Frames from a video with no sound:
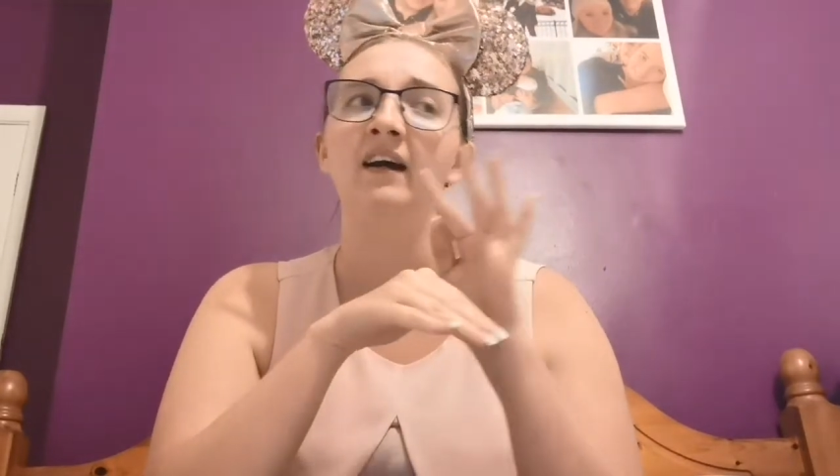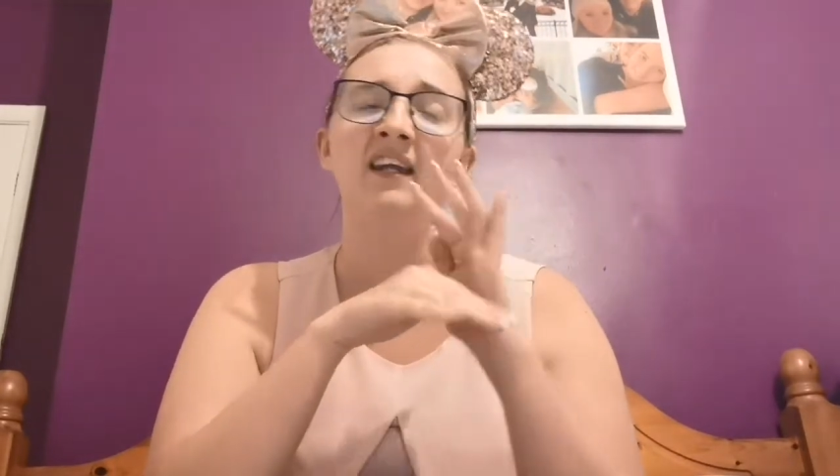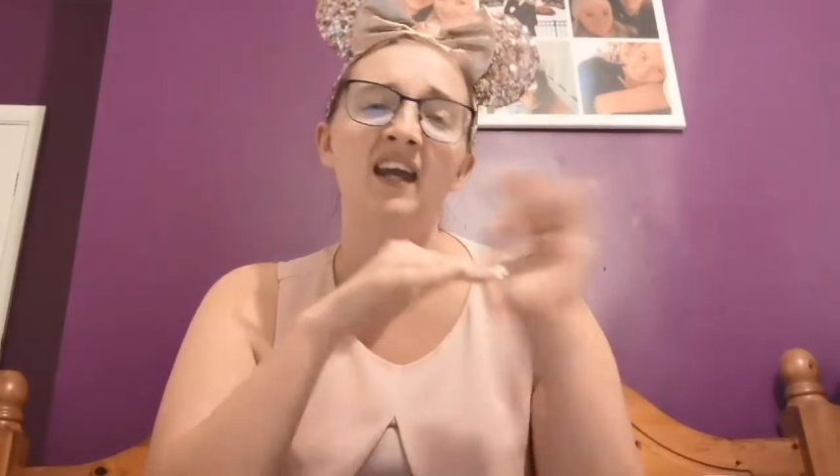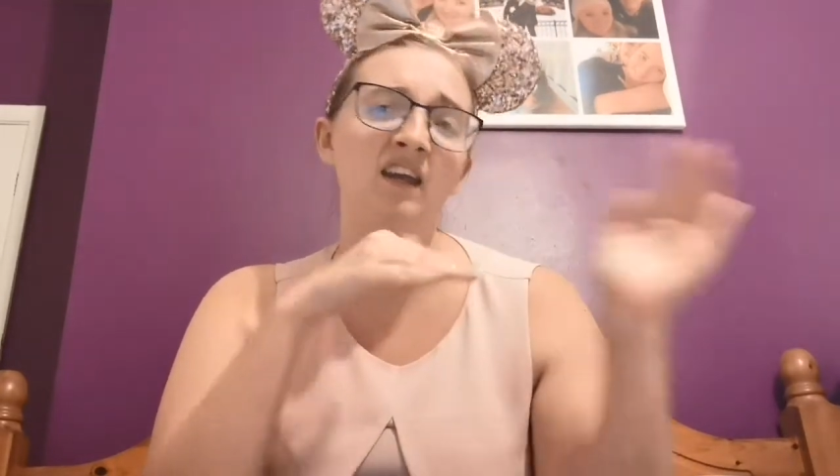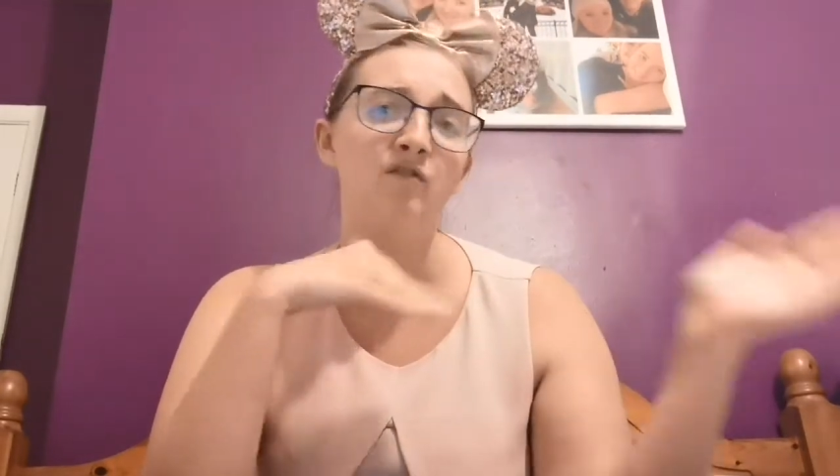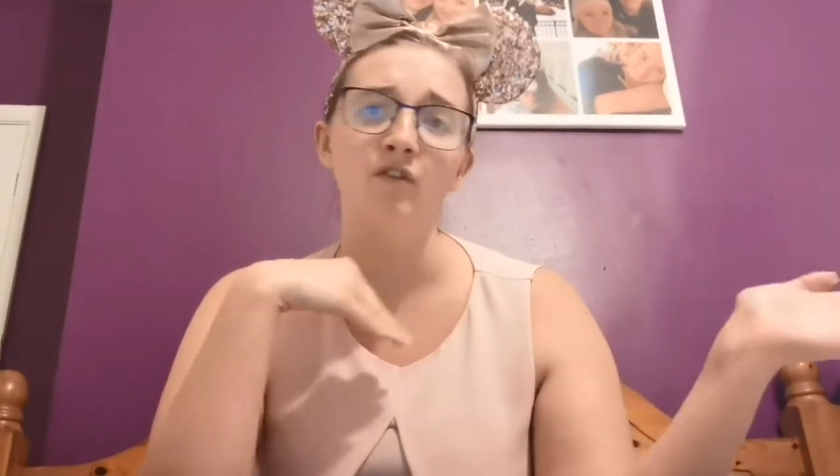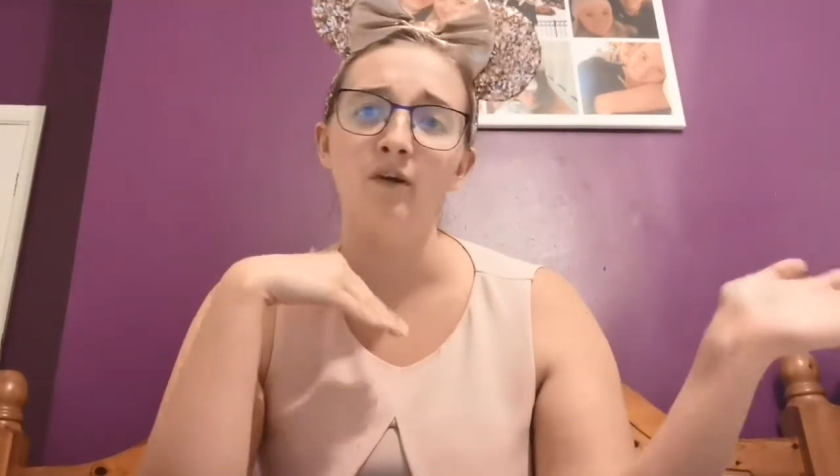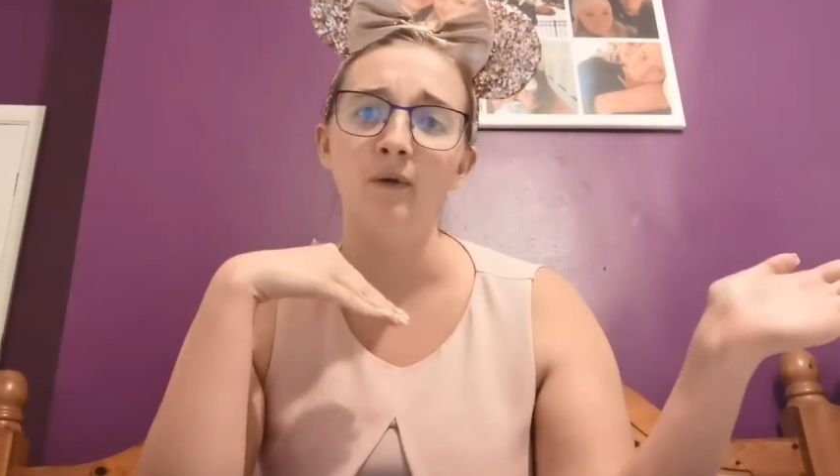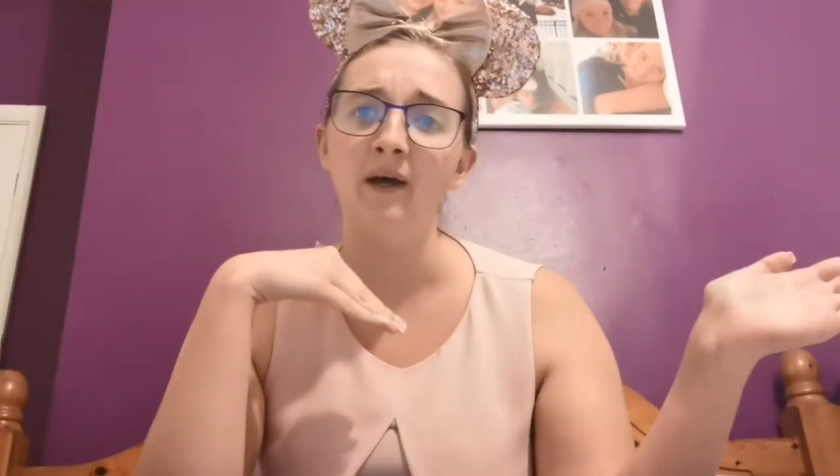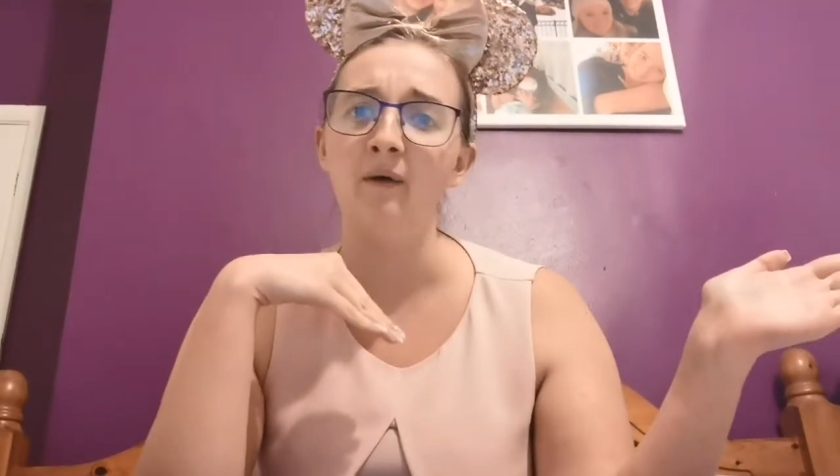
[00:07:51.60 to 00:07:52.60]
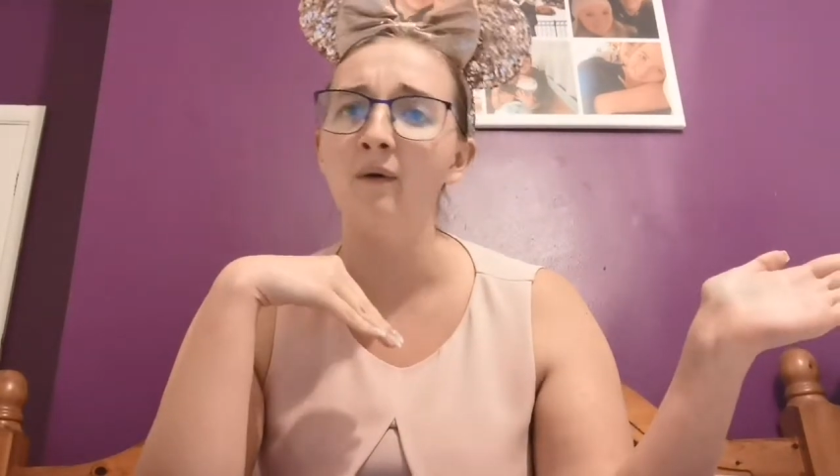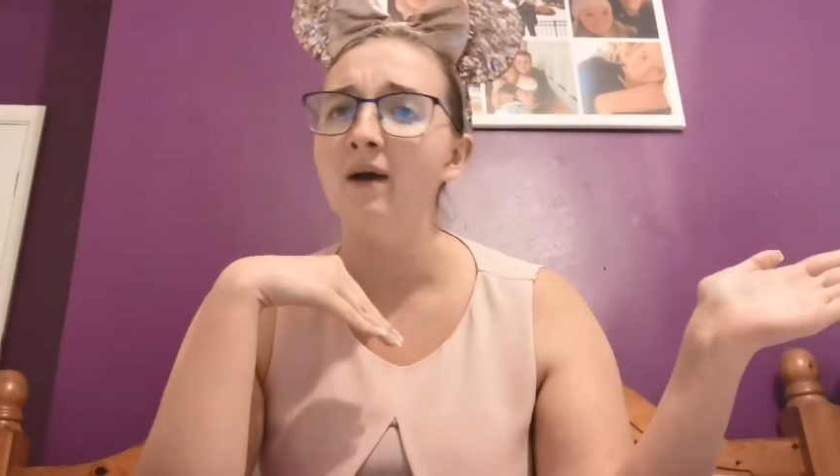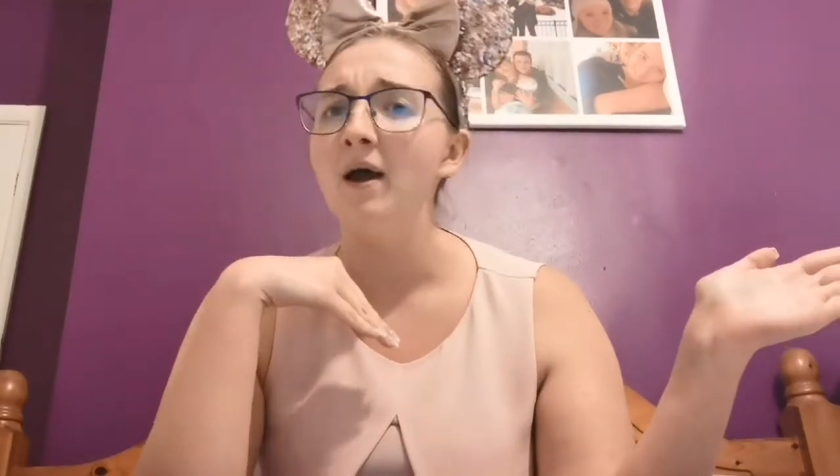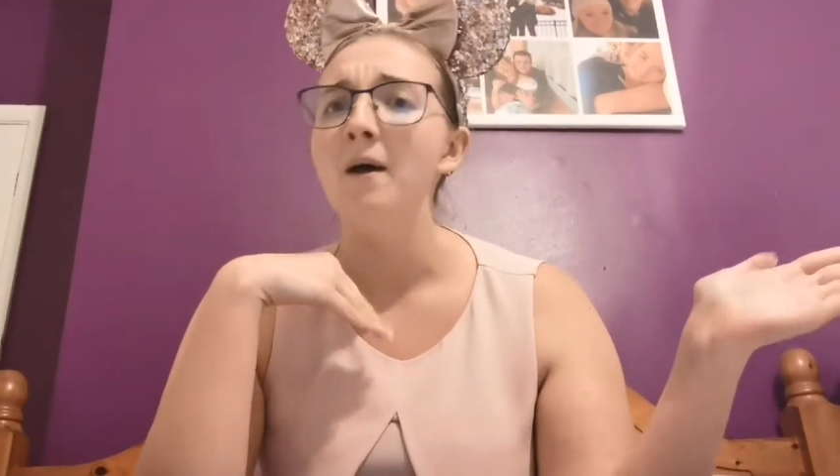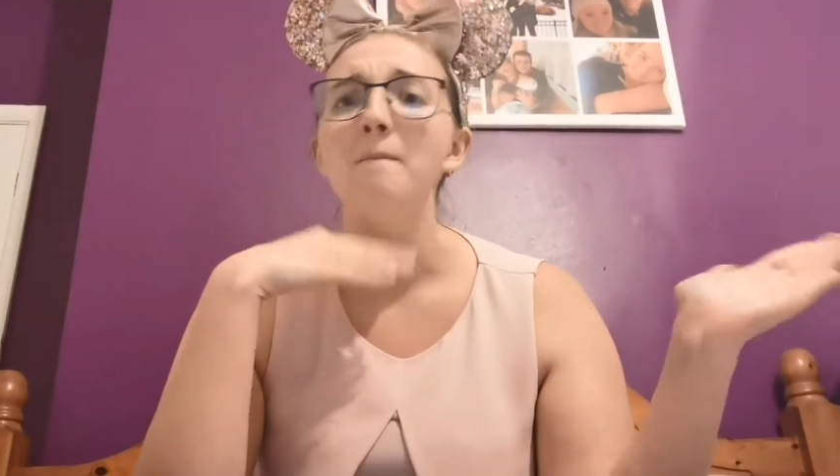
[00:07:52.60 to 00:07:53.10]
I hate Frollo,
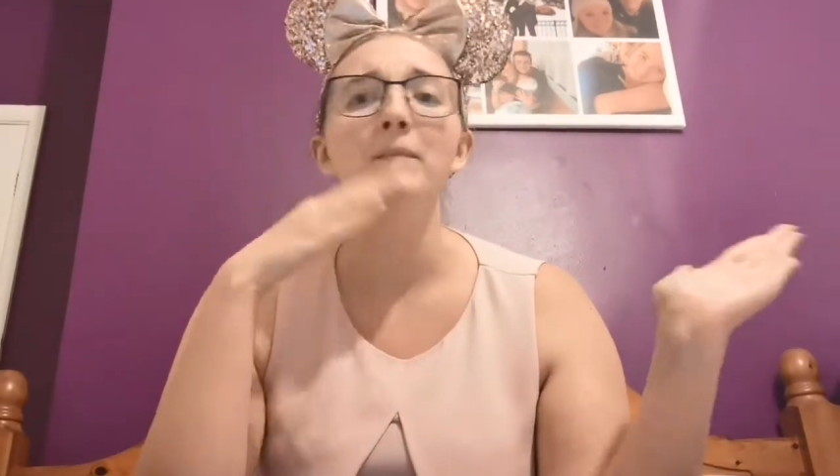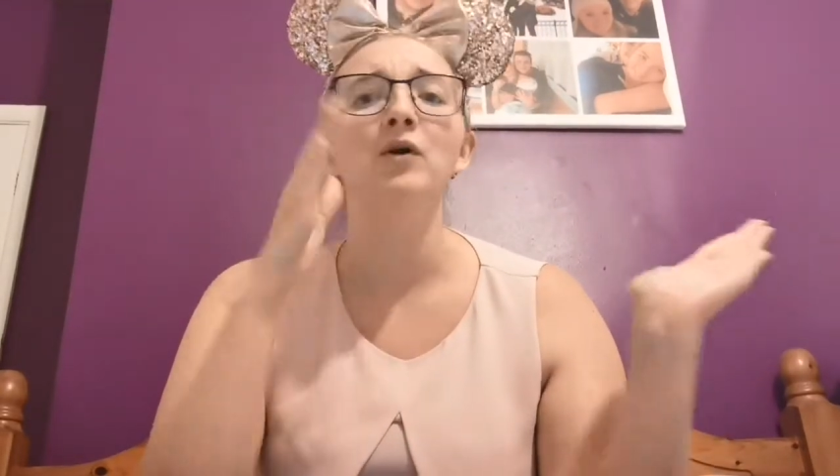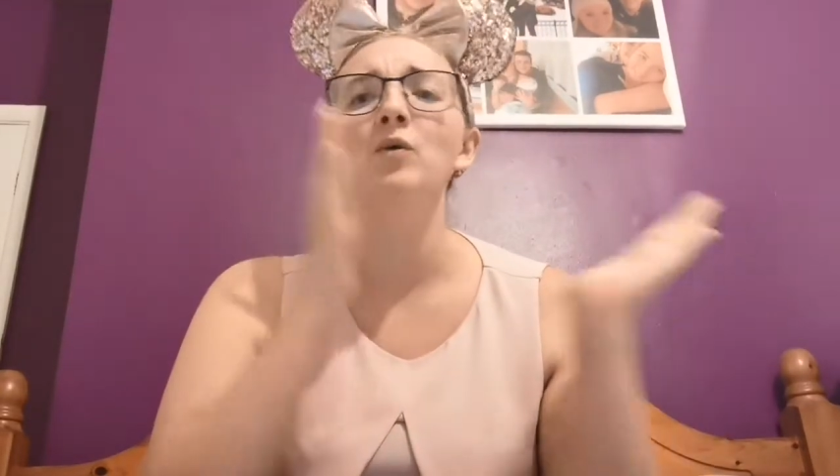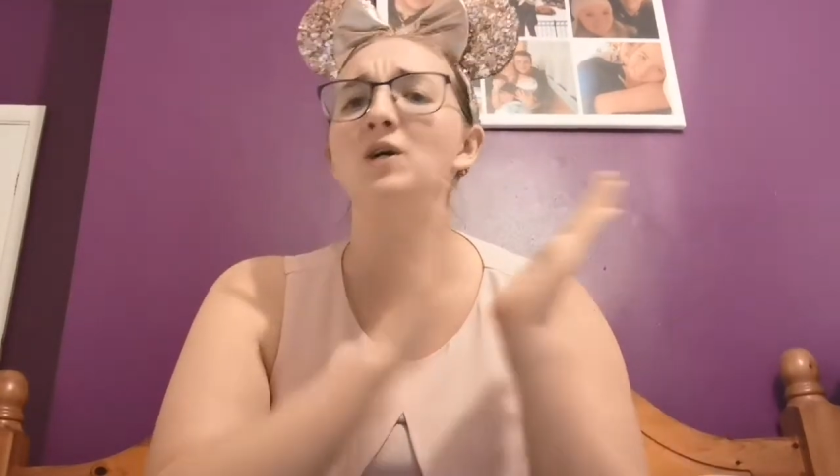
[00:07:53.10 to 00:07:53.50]
but